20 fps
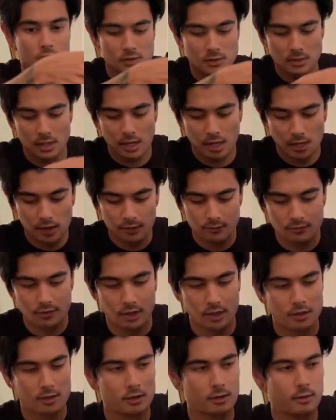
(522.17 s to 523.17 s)
So I have
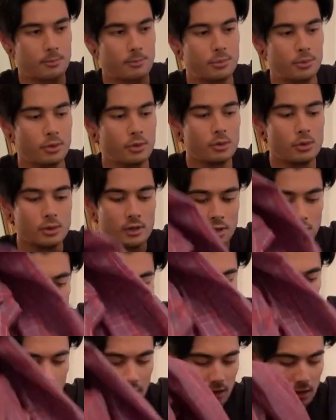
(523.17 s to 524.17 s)
like a blue and a
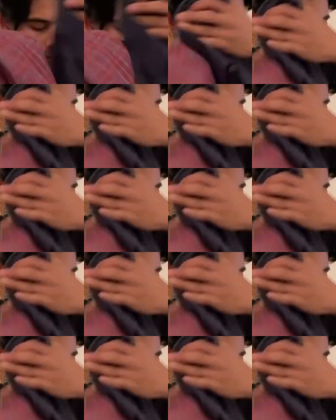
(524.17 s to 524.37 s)
red.